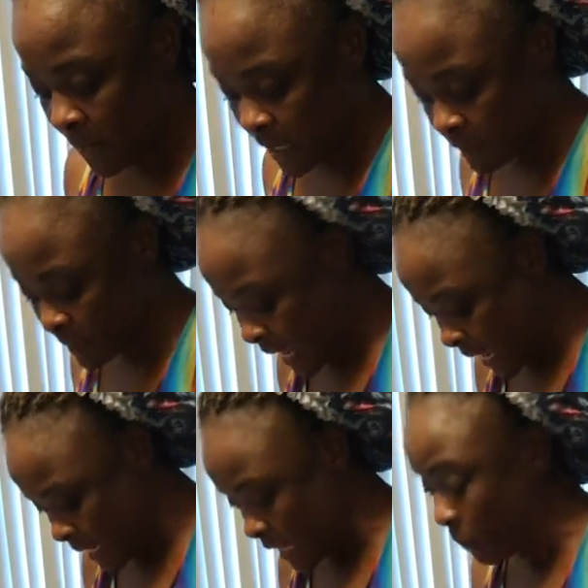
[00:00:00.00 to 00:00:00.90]
man
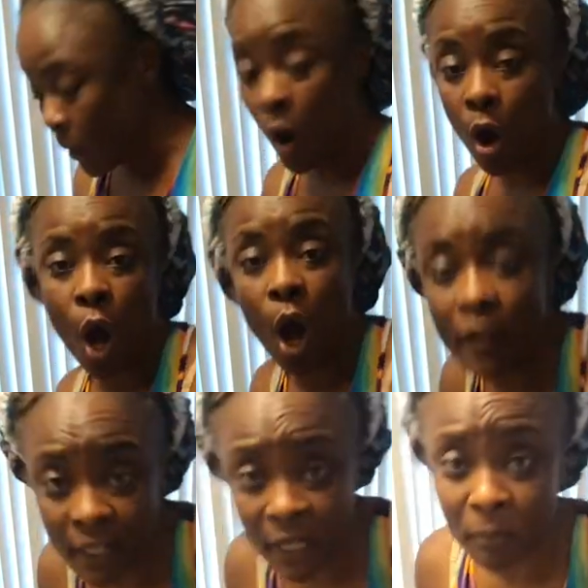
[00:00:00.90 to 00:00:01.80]
said he bought all
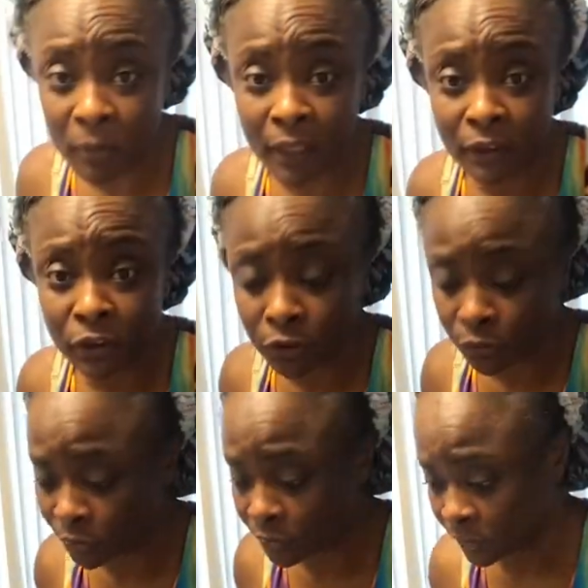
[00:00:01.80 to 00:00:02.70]
the name brand
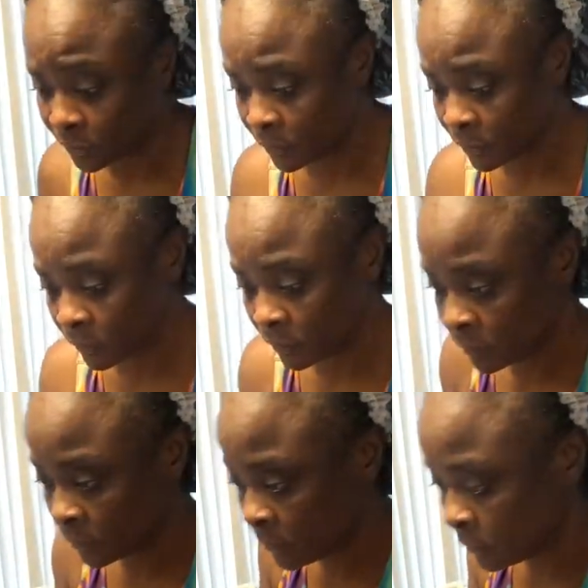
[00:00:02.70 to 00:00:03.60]
shoes
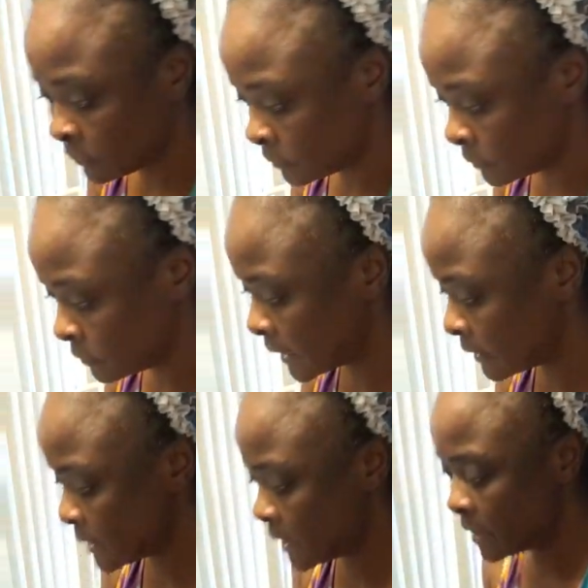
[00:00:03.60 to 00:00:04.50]
that
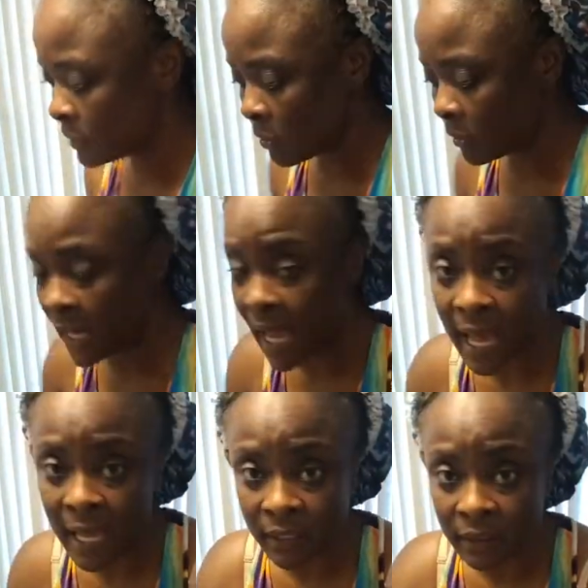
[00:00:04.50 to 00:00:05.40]
the kids only
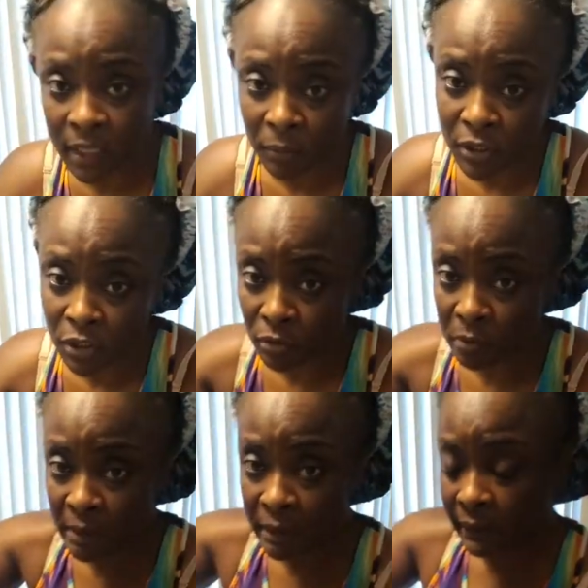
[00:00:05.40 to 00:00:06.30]
had neighboring shoes
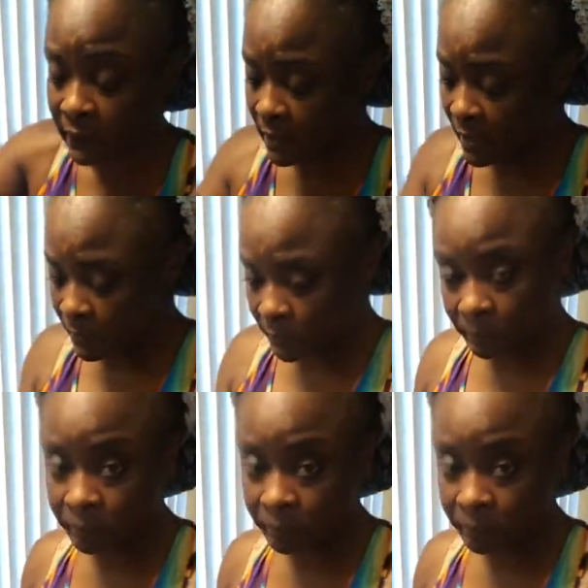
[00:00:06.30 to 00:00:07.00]
because of him.